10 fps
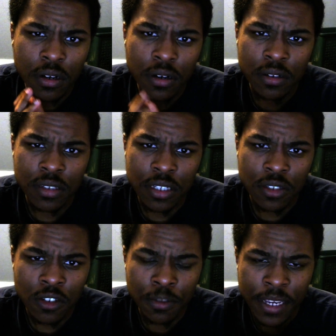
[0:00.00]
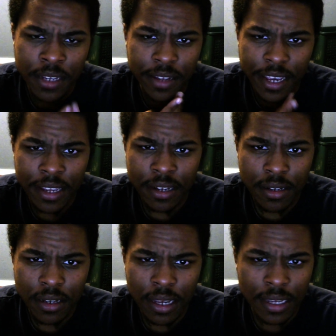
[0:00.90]
sisters being dead,
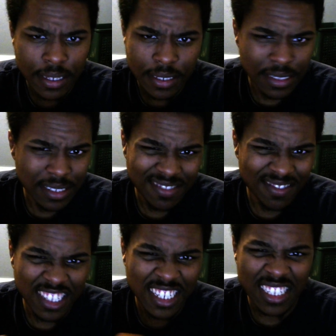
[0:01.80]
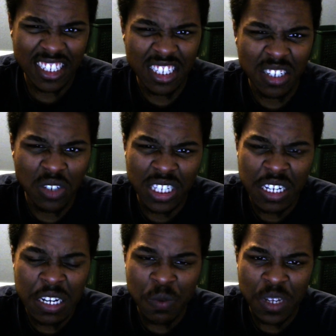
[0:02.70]
because she
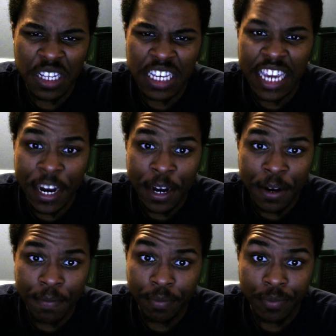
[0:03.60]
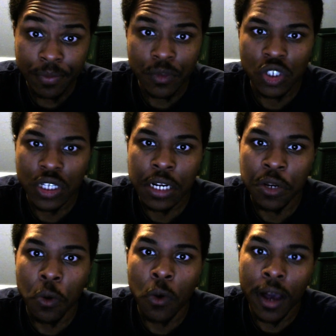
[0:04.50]
didn't really care. She didn't
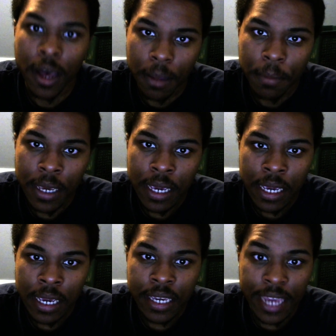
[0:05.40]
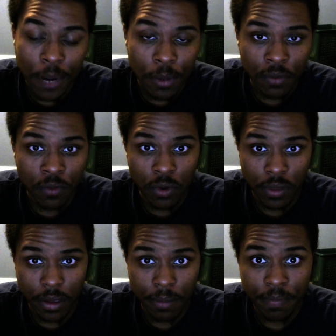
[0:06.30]
grow up caring for
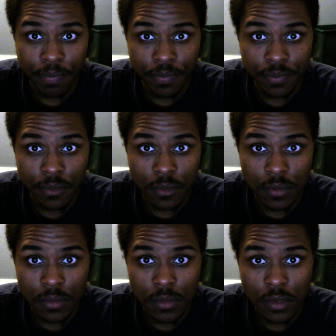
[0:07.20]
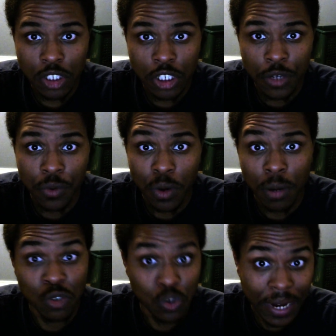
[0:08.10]
them. She grew up
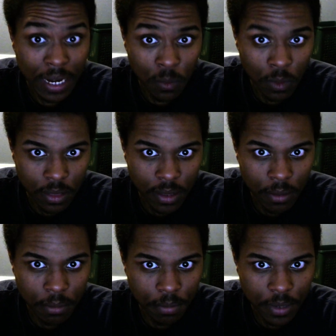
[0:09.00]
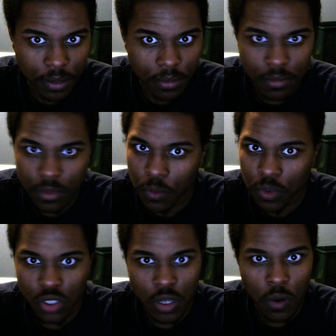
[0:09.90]
training with them, but there was
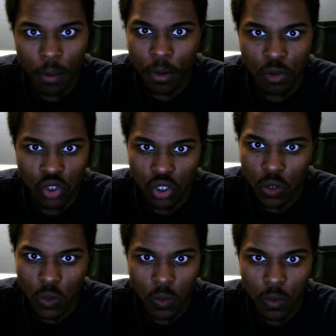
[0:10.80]
no emotional